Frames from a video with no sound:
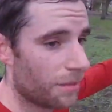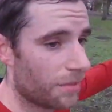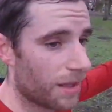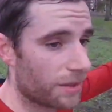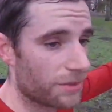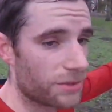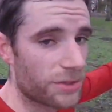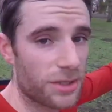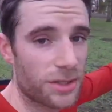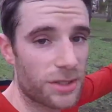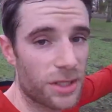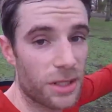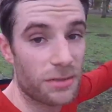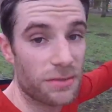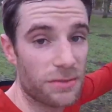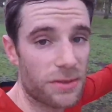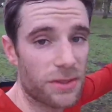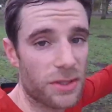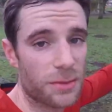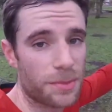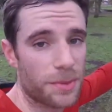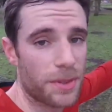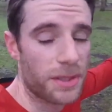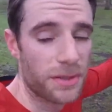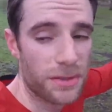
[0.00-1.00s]
That was a good
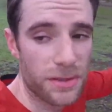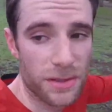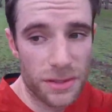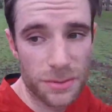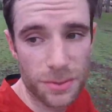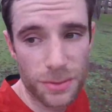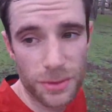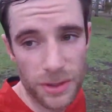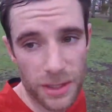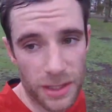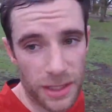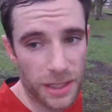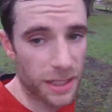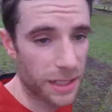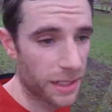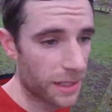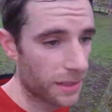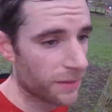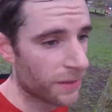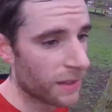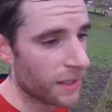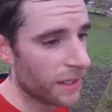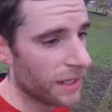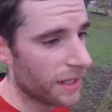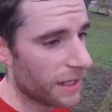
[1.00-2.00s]
confidence boost this morning.
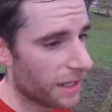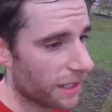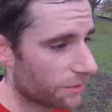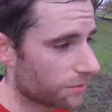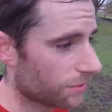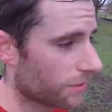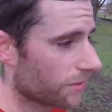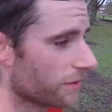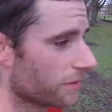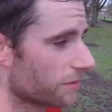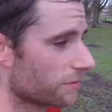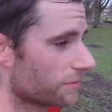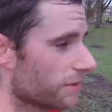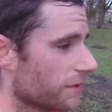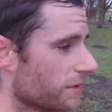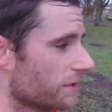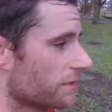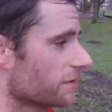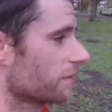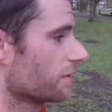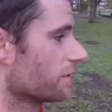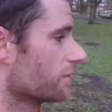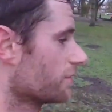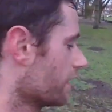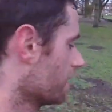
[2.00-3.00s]
It's one of those
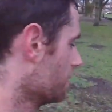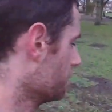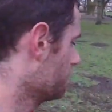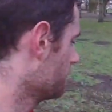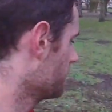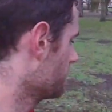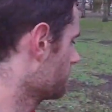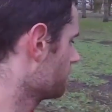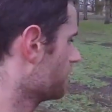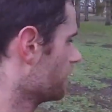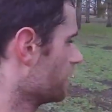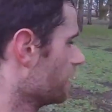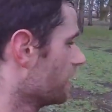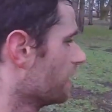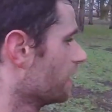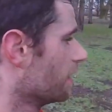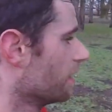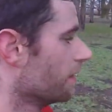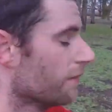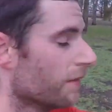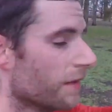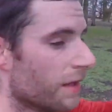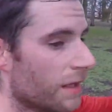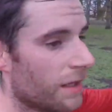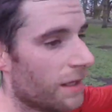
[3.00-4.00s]
runs on the training plan where
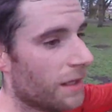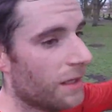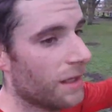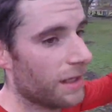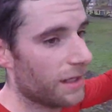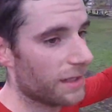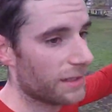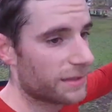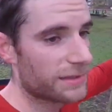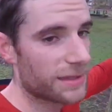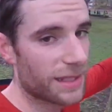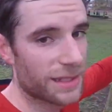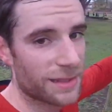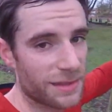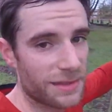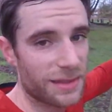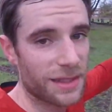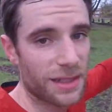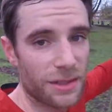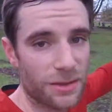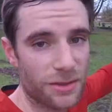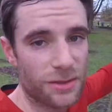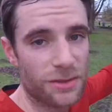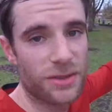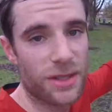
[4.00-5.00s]
it stands
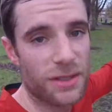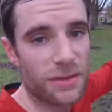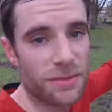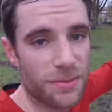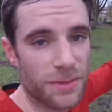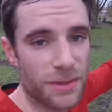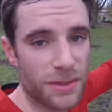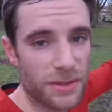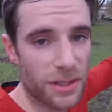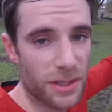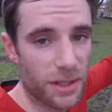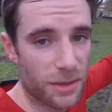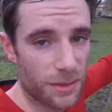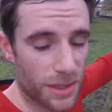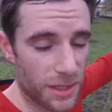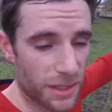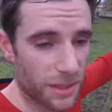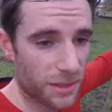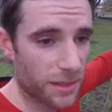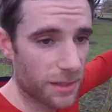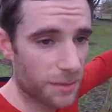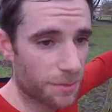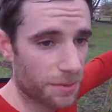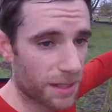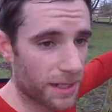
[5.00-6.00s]
out straight from the start when you
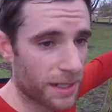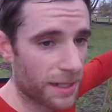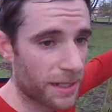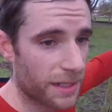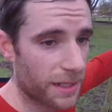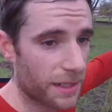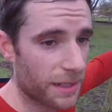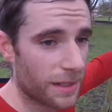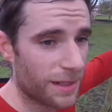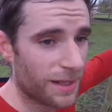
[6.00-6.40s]
look at the plan.